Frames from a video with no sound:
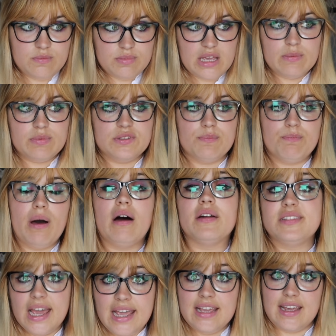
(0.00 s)
to be able to
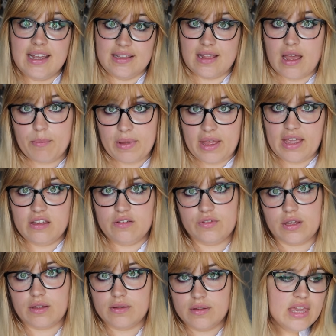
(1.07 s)
partake in that
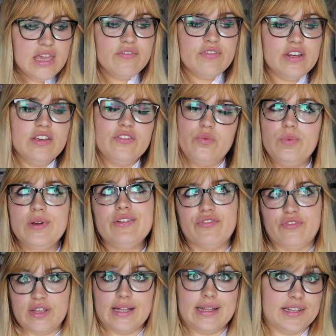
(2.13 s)
behaviour. Even if we
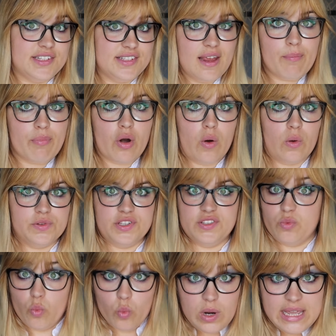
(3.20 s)
feel as separate
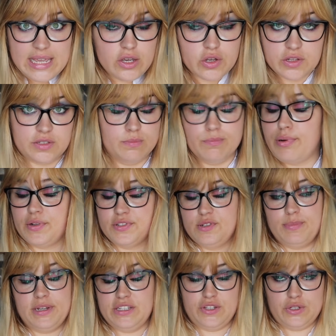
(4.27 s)
alters, we couldn't
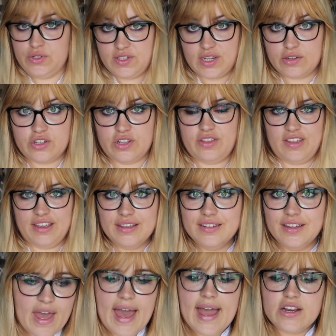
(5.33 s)
possibly do such a thing.
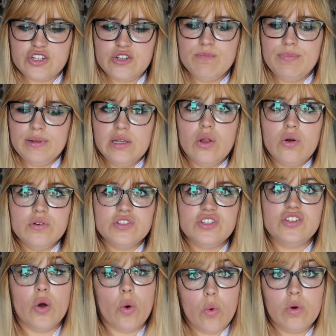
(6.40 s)
That action belongs
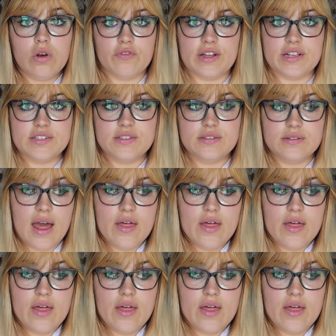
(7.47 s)
to all of us,